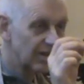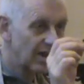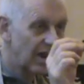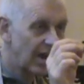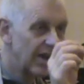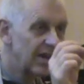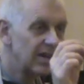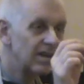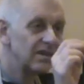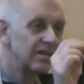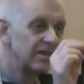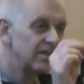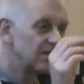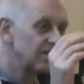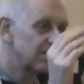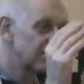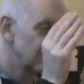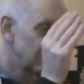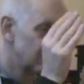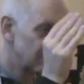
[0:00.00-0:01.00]

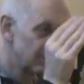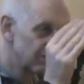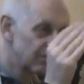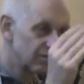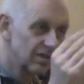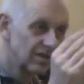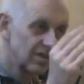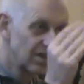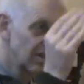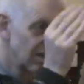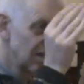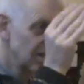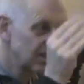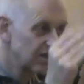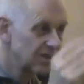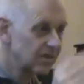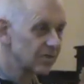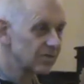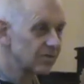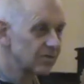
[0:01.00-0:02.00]
highly
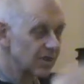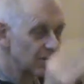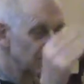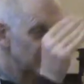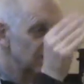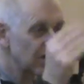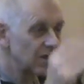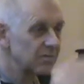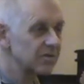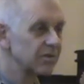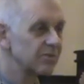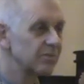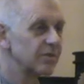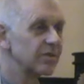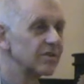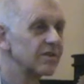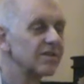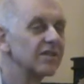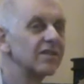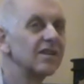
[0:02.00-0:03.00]
sometimes
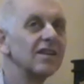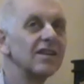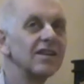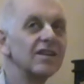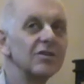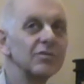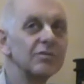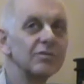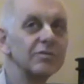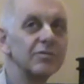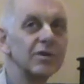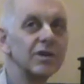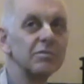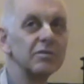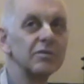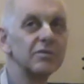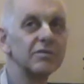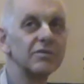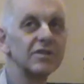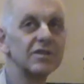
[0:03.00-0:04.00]
with
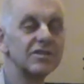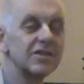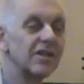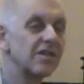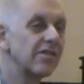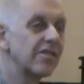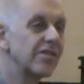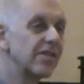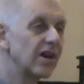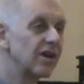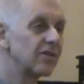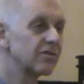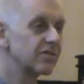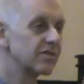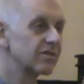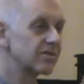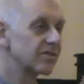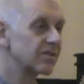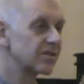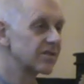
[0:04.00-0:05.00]
maybe the
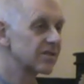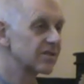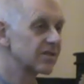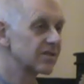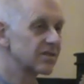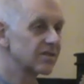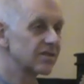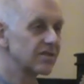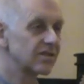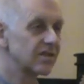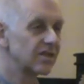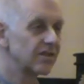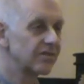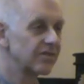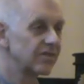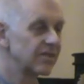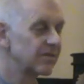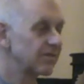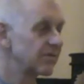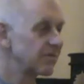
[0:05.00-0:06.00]
10,000ths of
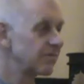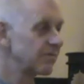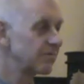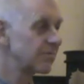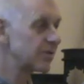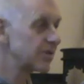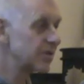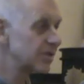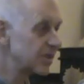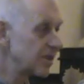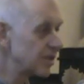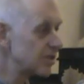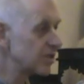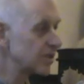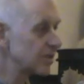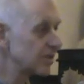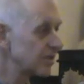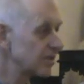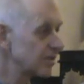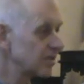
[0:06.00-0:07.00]
a
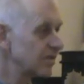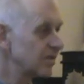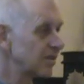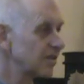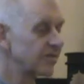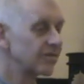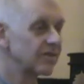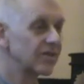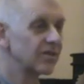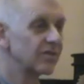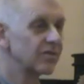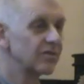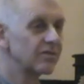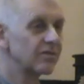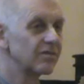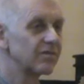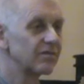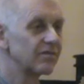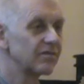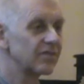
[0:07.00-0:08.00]
precision, or
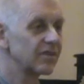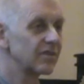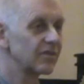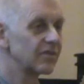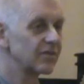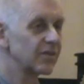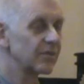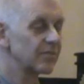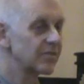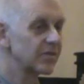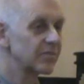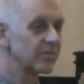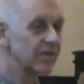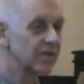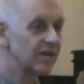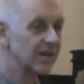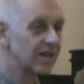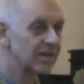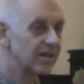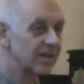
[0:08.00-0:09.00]

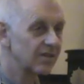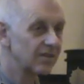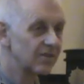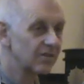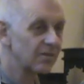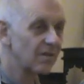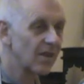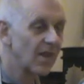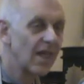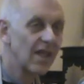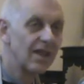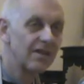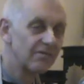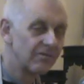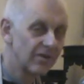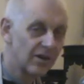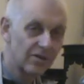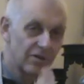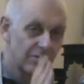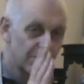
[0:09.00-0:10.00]
something like
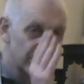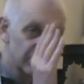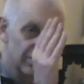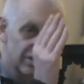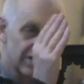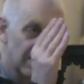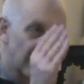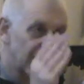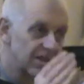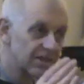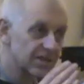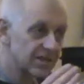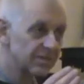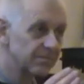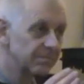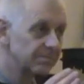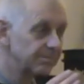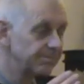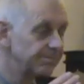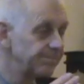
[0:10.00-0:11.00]
very
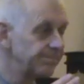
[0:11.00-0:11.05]
precise.